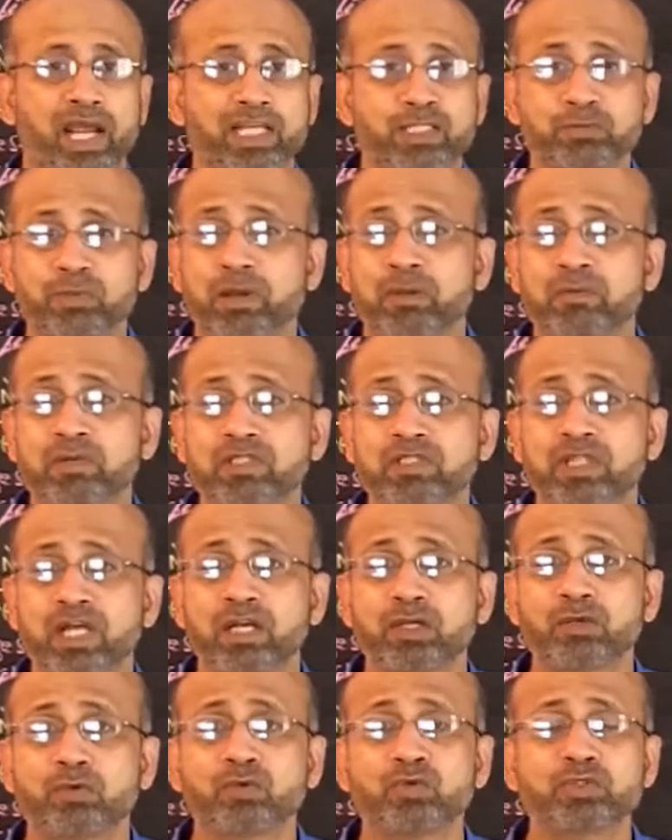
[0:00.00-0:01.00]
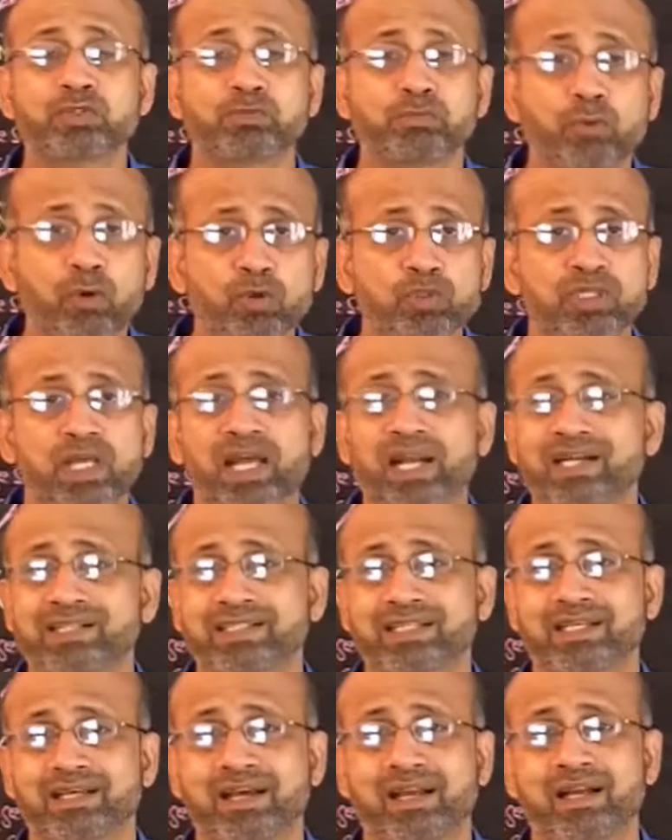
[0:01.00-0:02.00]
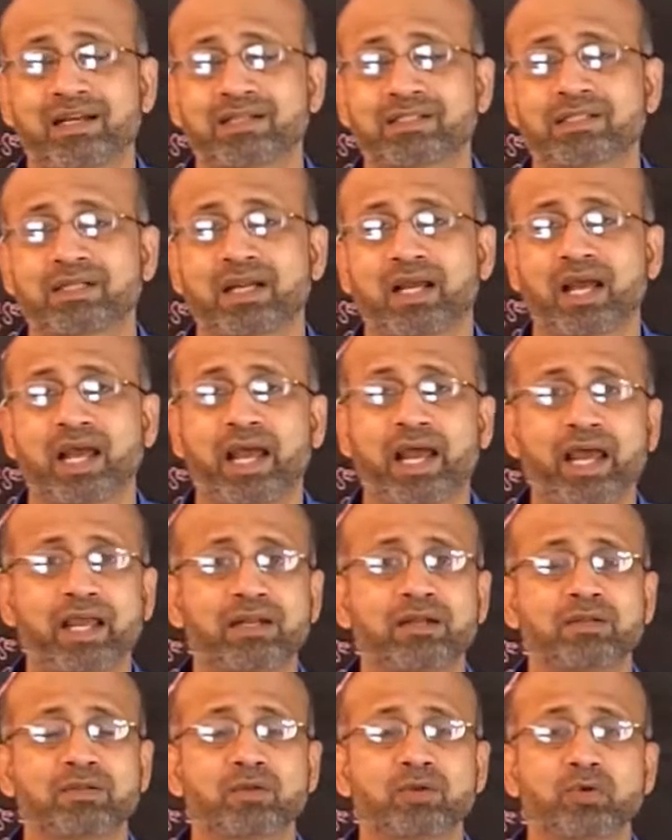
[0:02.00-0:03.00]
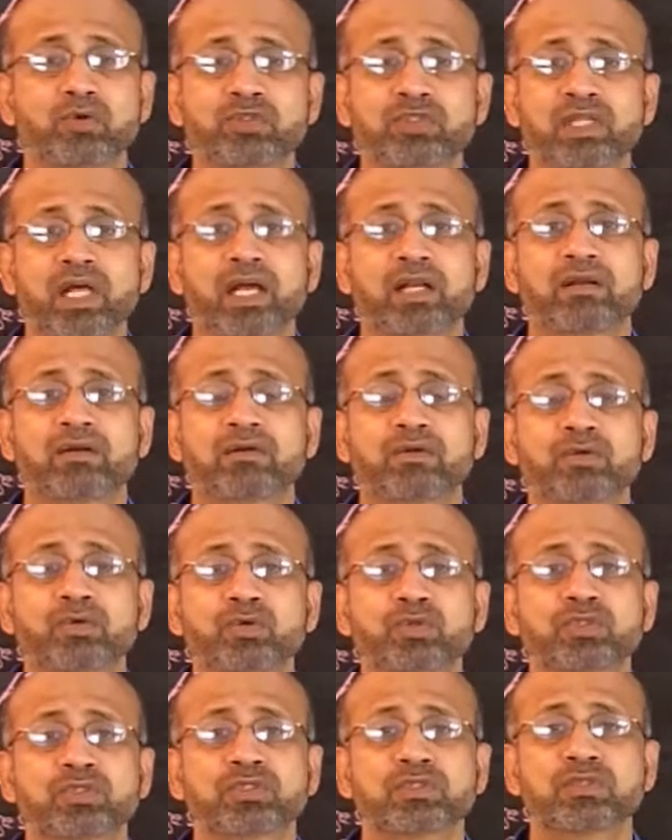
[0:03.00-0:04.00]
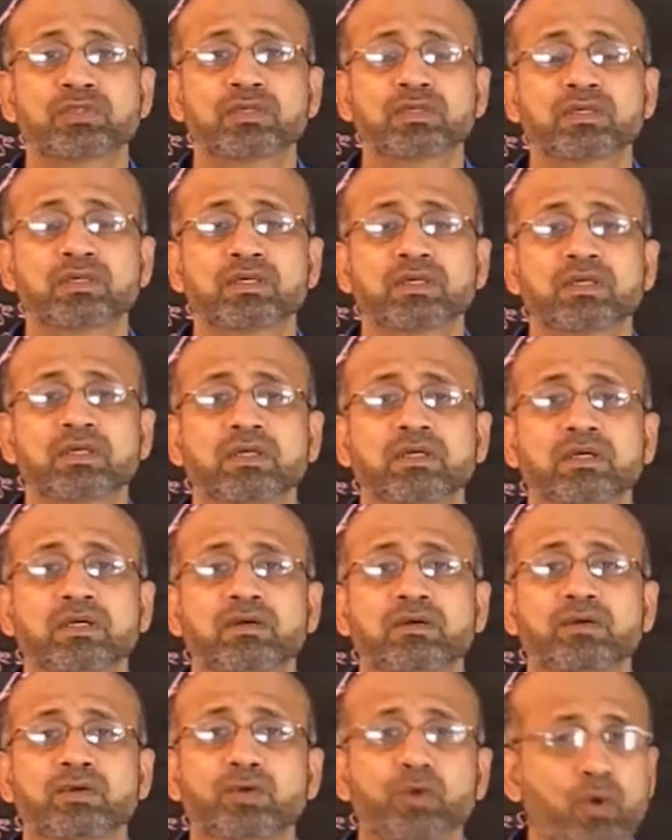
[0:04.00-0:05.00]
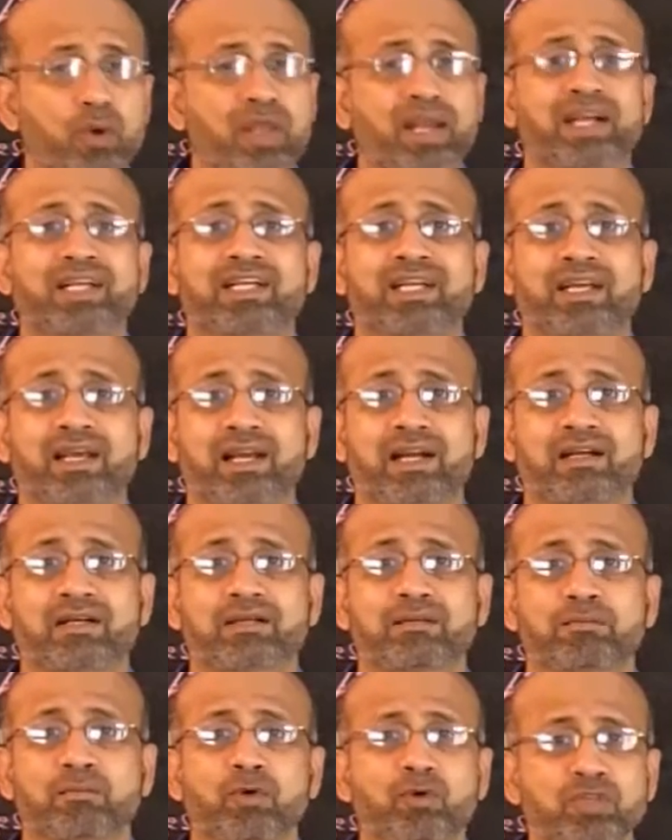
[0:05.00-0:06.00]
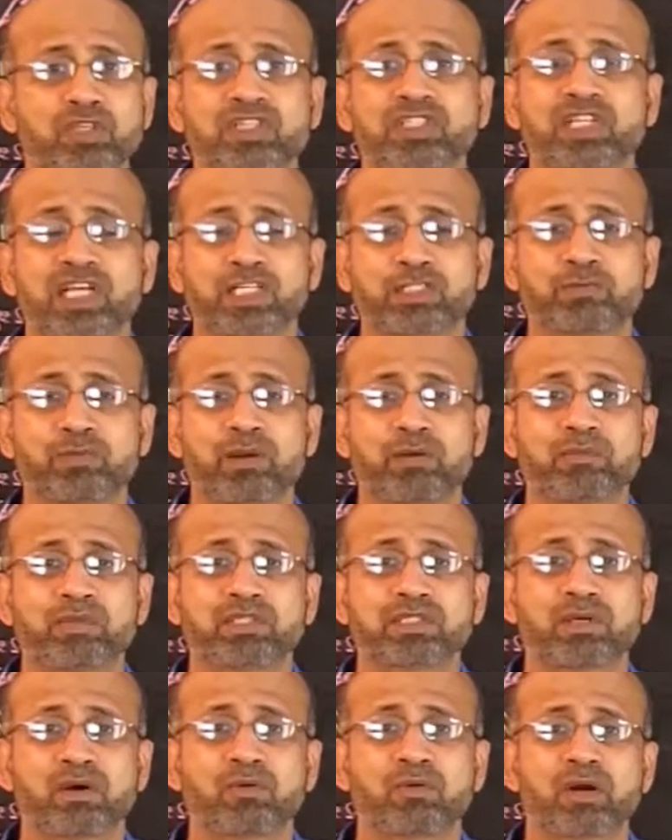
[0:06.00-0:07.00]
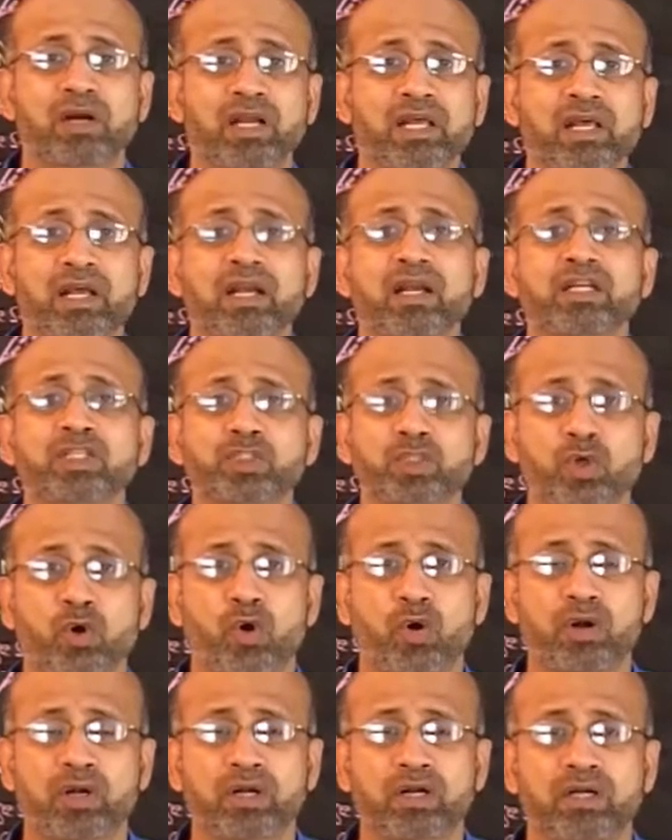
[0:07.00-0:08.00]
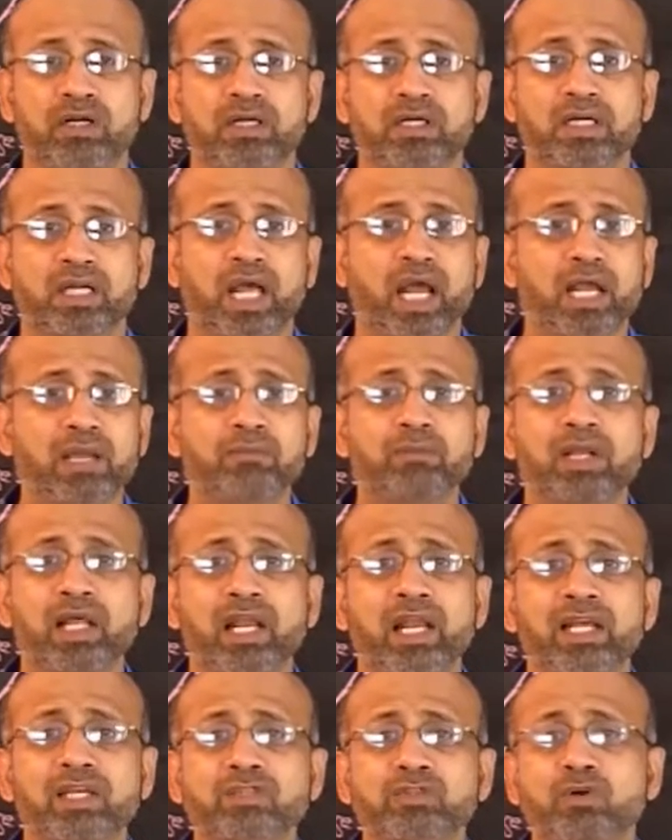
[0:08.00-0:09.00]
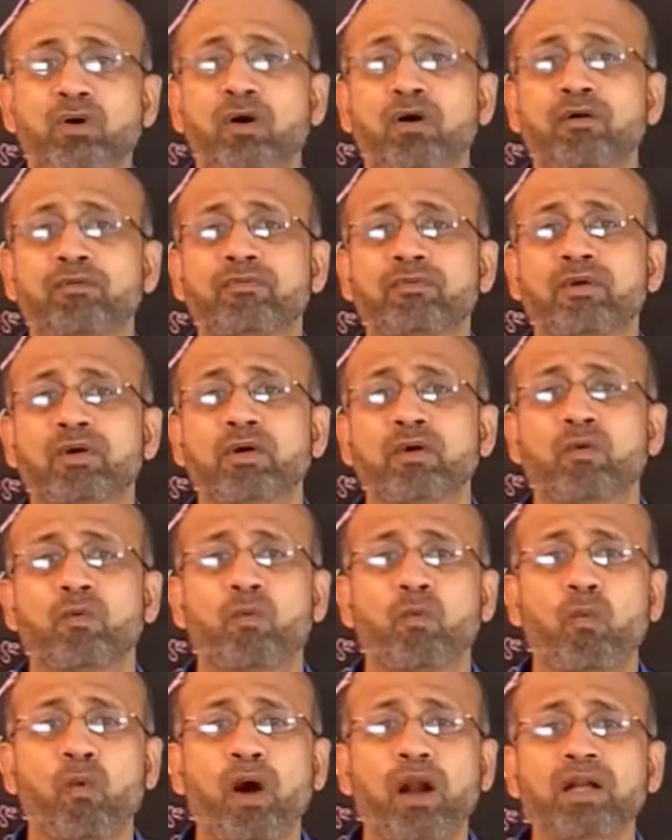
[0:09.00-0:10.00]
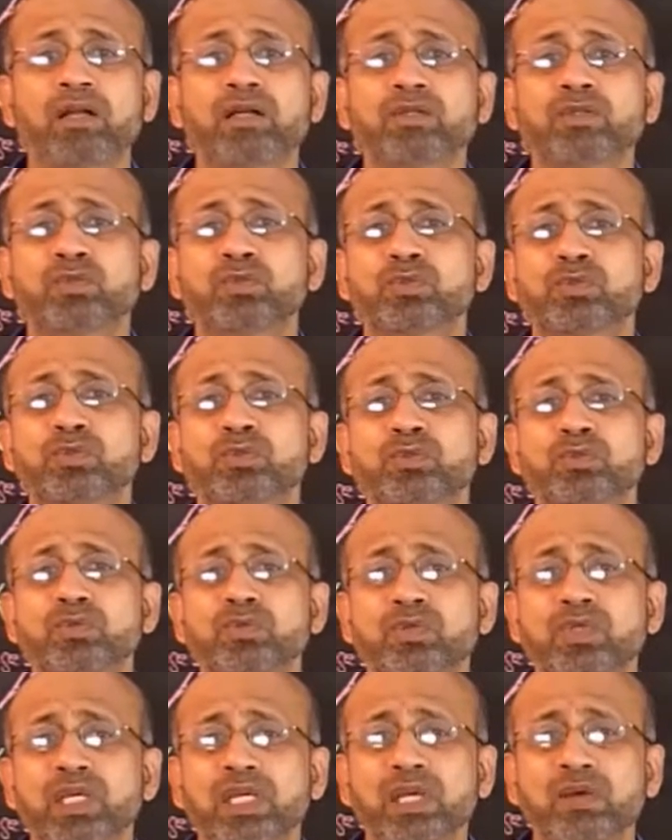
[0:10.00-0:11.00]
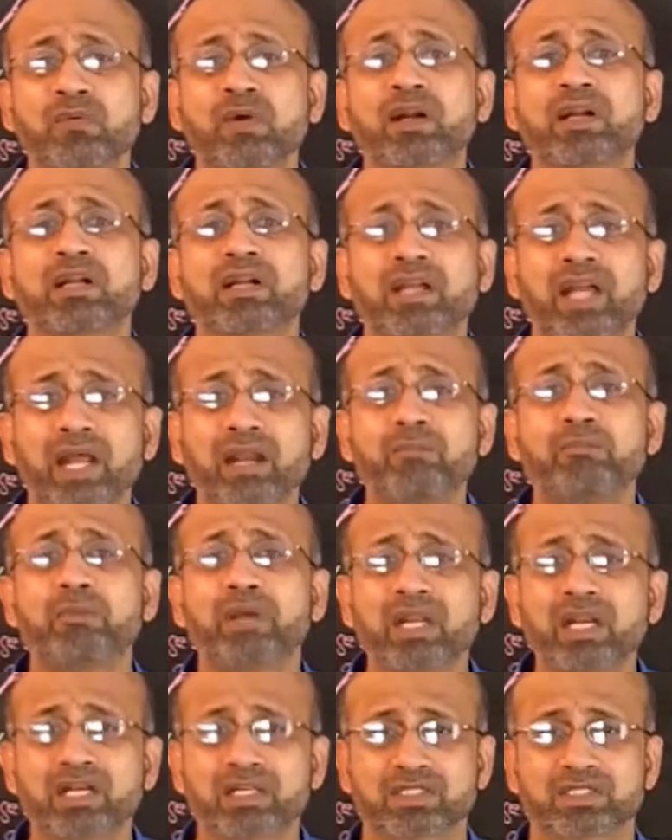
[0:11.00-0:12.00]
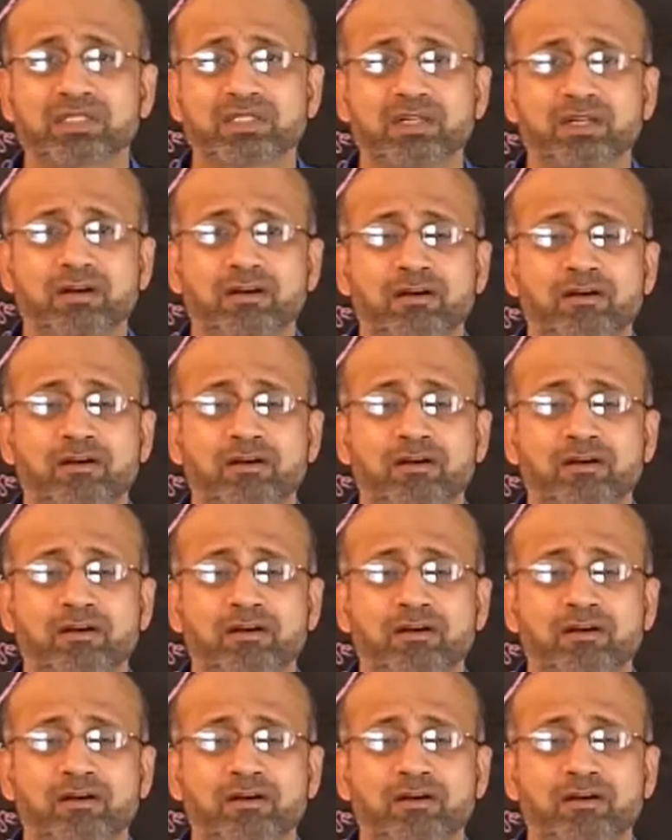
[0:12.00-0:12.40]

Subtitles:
Experiments that used both electric current and those that used no electric current, both these experiments have clearly shown time delays of 1 to even 10 minutes